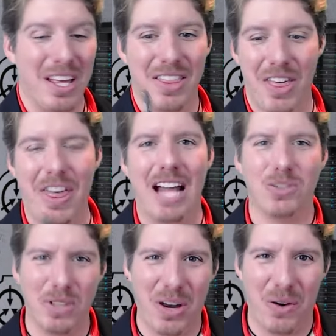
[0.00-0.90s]
that that's
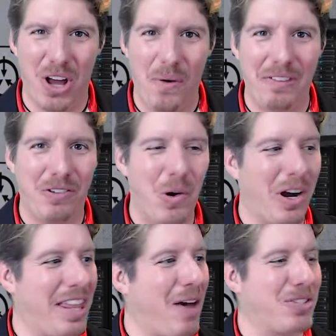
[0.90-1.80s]
what they were going for,
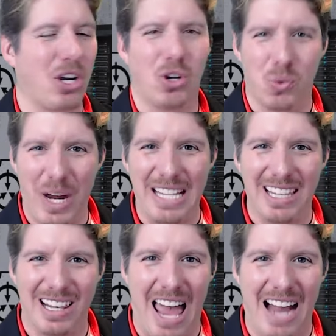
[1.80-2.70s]
and that was a great
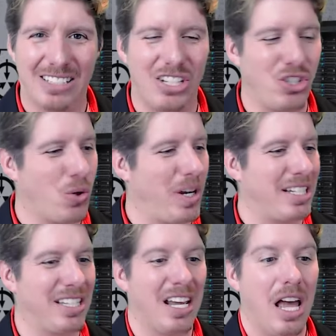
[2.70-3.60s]
little acting choice.